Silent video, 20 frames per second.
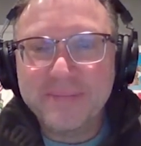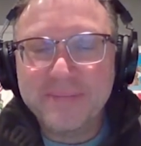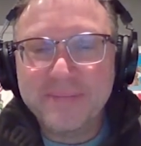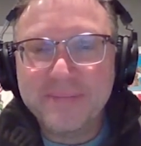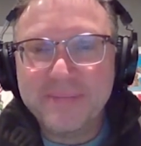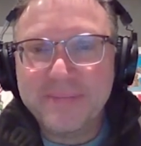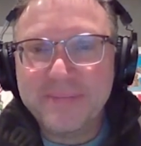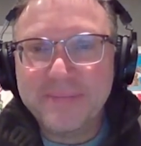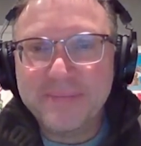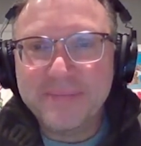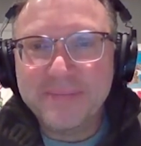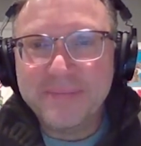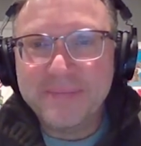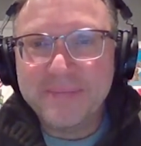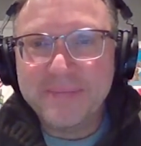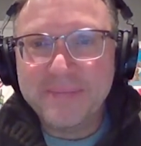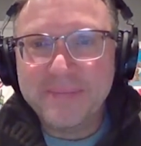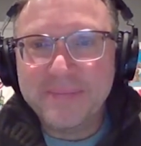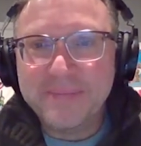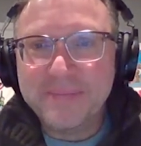
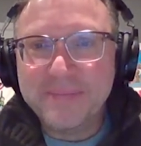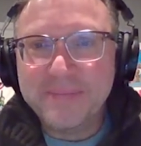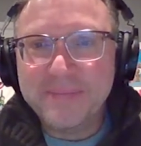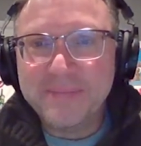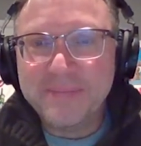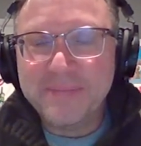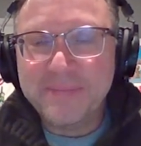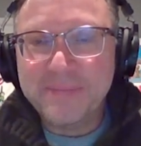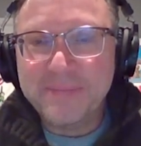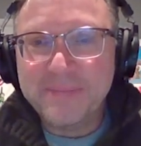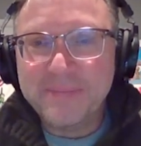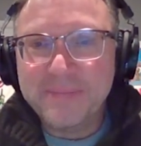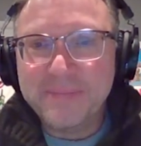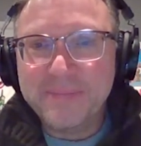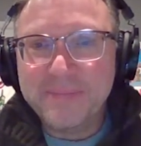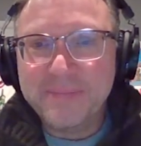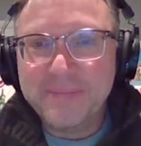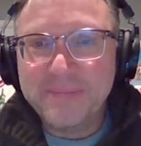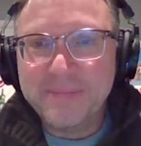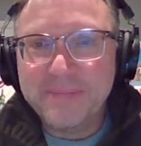
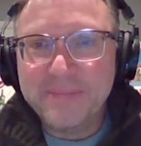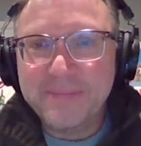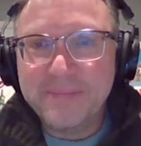[no speech]